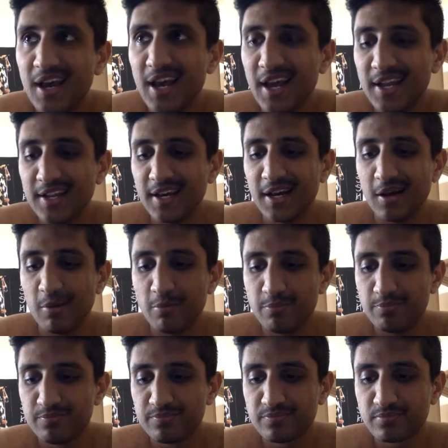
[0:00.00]
And I
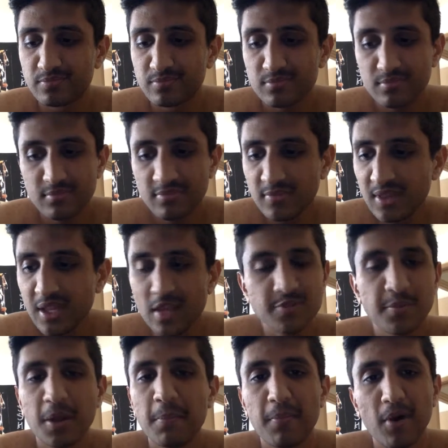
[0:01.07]
was
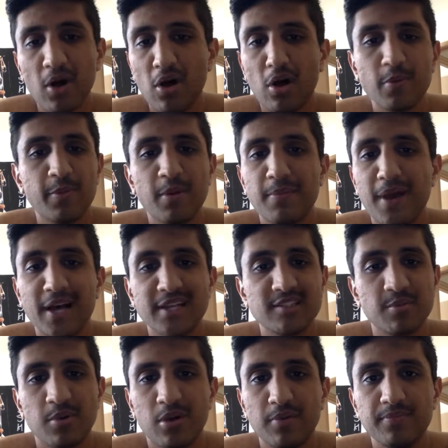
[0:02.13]
playing ball, playing
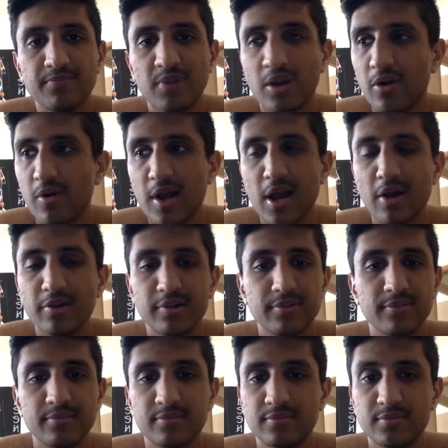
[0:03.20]
basketball, running around,
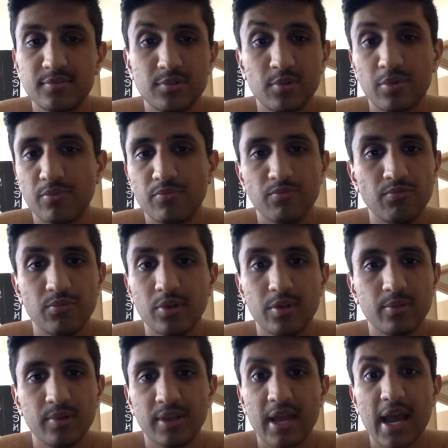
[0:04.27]
doing
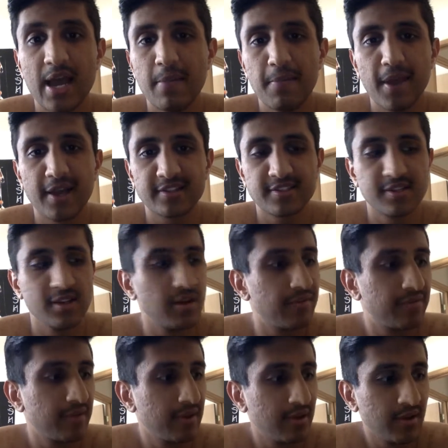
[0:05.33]
really, really high impact stuff.